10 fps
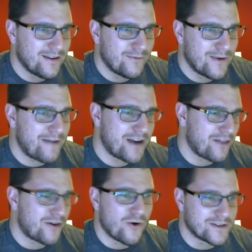We'll have
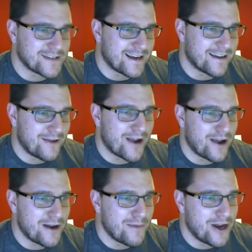another corner taker. There we go,
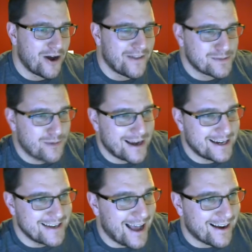number nine. That's Bradley
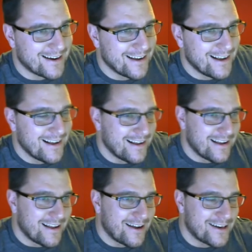Dack.
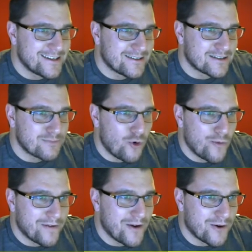At least a small
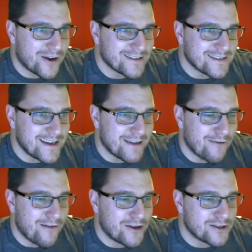midfielder can take it
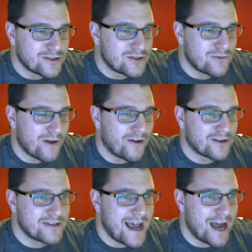rather than a, one of our
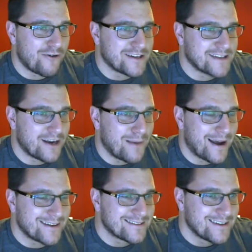towering centre
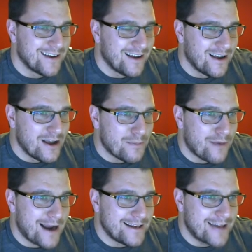backs.
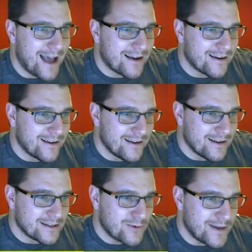Bradley Dack
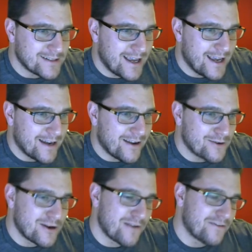swings it in. He was
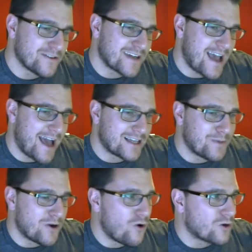looking for Takax,
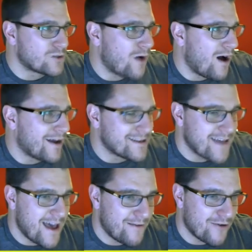but Courtois is
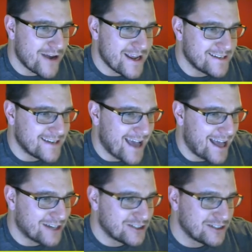there for an easy
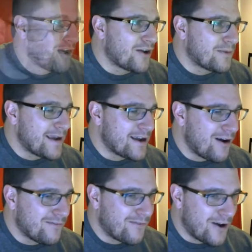catch. Going to make our
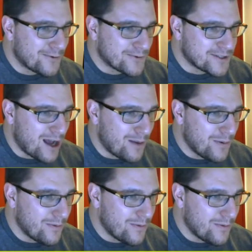final sub.